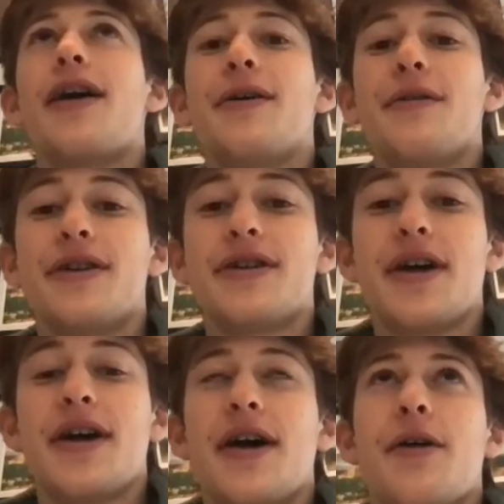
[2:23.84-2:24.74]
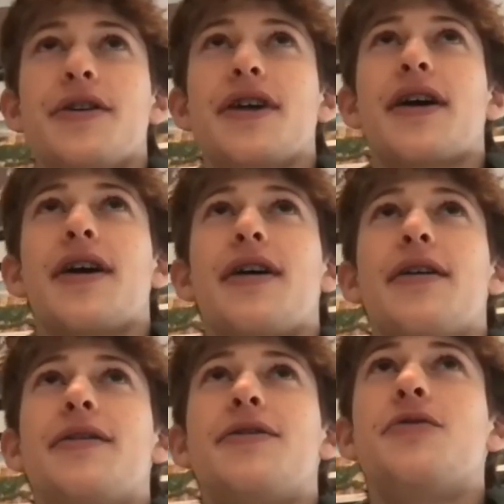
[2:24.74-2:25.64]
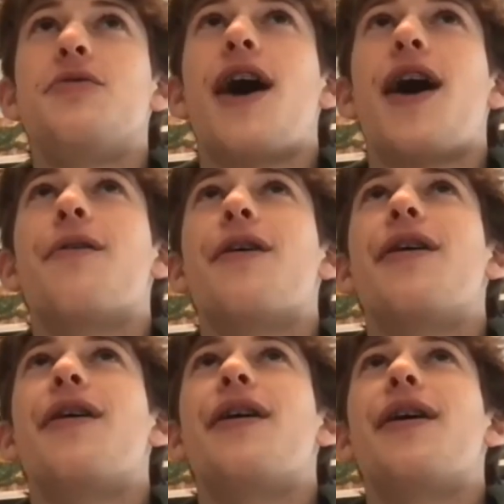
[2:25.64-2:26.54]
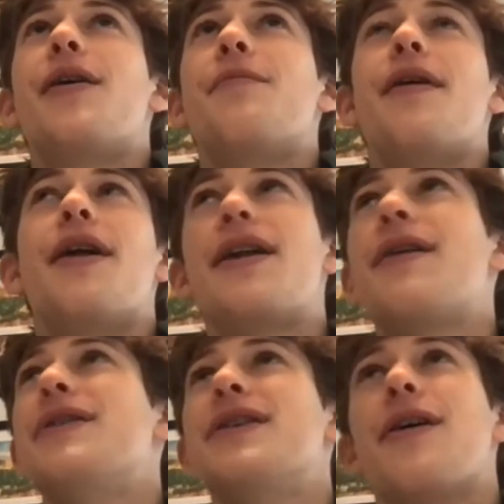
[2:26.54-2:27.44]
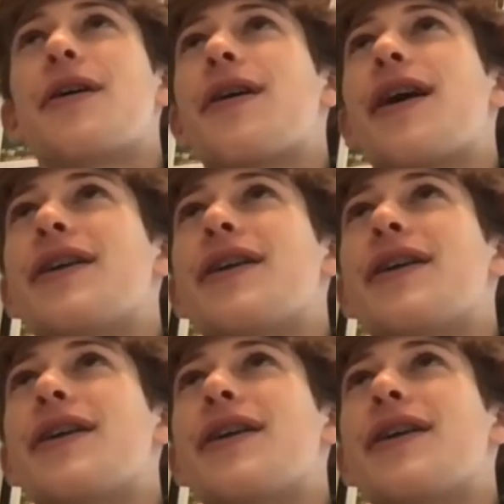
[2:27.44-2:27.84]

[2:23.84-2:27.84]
It was like a 2 hour, maybe it was a longer hike.